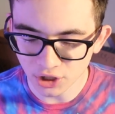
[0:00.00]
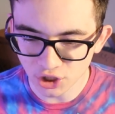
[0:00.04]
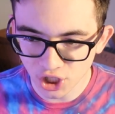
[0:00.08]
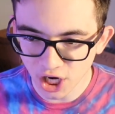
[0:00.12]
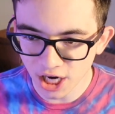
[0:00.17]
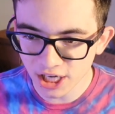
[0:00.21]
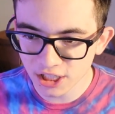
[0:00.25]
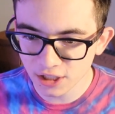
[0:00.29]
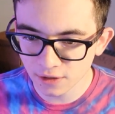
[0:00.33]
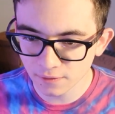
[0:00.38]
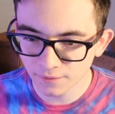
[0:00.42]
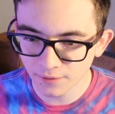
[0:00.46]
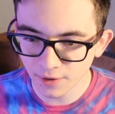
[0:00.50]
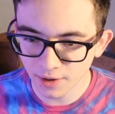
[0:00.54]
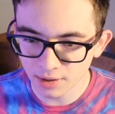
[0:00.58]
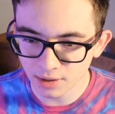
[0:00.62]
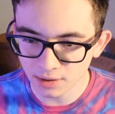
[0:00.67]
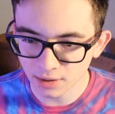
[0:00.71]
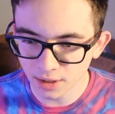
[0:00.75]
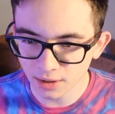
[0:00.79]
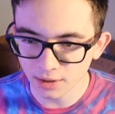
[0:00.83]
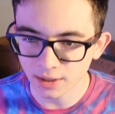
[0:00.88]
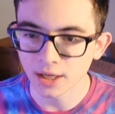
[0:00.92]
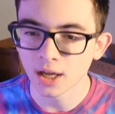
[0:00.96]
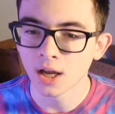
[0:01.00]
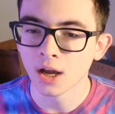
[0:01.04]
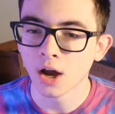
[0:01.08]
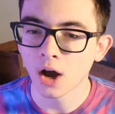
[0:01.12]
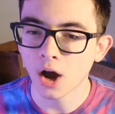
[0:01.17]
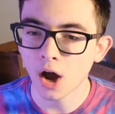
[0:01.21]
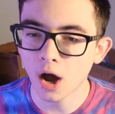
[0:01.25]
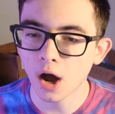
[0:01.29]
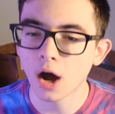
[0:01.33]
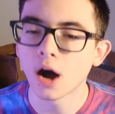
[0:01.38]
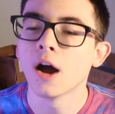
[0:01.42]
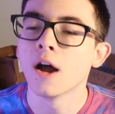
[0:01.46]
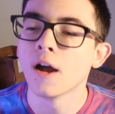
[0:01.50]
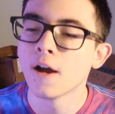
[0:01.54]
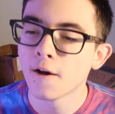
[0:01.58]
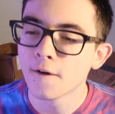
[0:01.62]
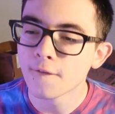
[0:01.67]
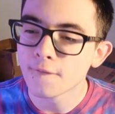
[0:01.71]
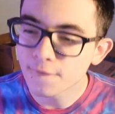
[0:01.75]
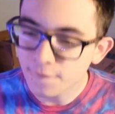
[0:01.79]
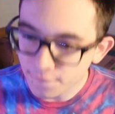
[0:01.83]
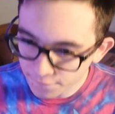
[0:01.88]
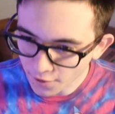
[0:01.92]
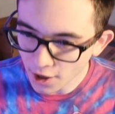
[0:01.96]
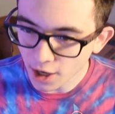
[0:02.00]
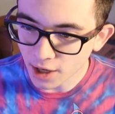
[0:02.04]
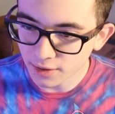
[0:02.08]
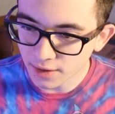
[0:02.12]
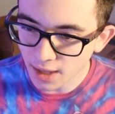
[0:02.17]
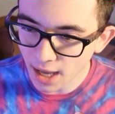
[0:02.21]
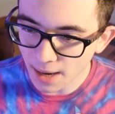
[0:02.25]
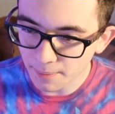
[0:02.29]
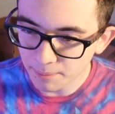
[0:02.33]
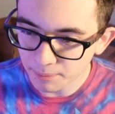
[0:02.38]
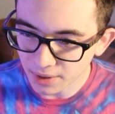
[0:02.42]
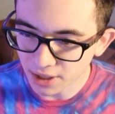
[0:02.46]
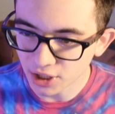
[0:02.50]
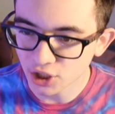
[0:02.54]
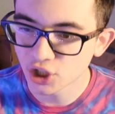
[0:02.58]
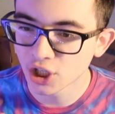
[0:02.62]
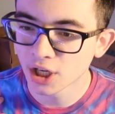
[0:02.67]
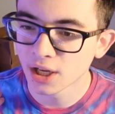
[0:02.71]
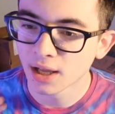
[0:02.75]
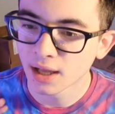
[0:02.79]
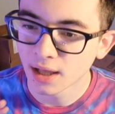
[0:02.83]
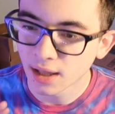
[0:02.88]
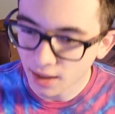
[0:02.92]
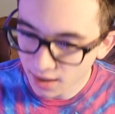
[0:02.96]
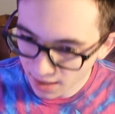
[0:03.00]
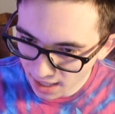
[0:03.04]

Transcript: Injection Fairy Lily, fuck that bitch.